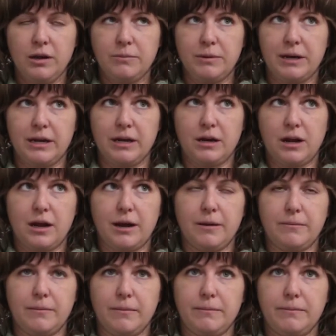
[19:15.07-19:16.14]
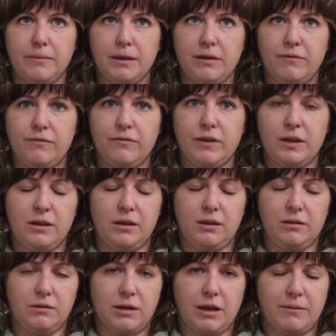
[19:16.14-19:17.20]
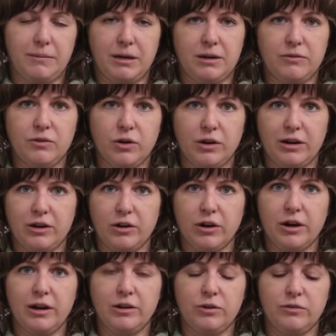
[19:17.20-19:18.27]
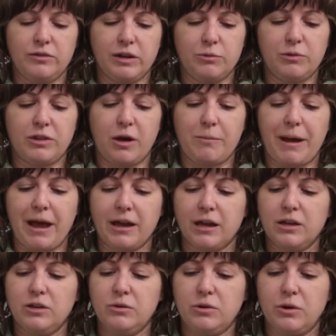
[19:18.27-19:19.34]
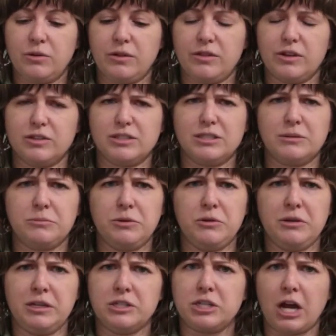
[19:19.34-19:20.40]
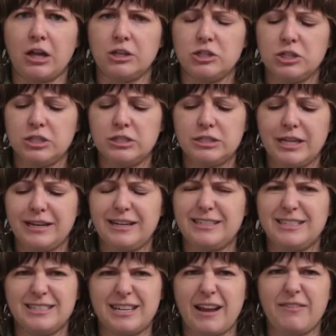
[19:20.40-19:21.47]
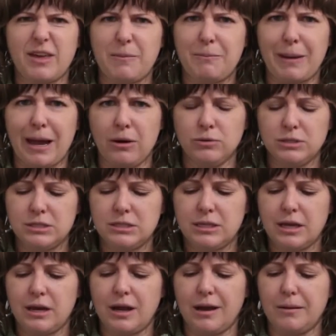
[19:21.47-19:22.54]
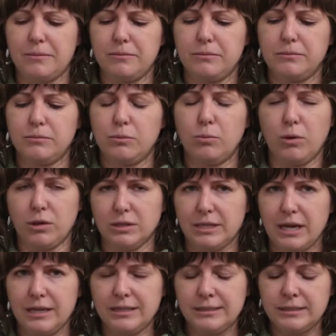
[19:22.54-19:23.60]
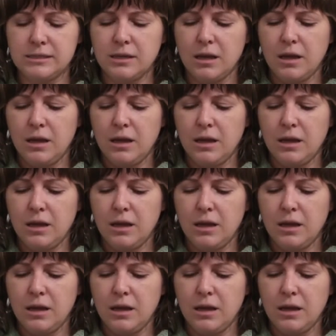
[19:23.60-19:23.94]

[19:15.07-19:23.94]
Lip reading: But if you're a knitter and you've knit with alpaca, you know that there's some unique challenges. It doesn't have that bounce that wool does.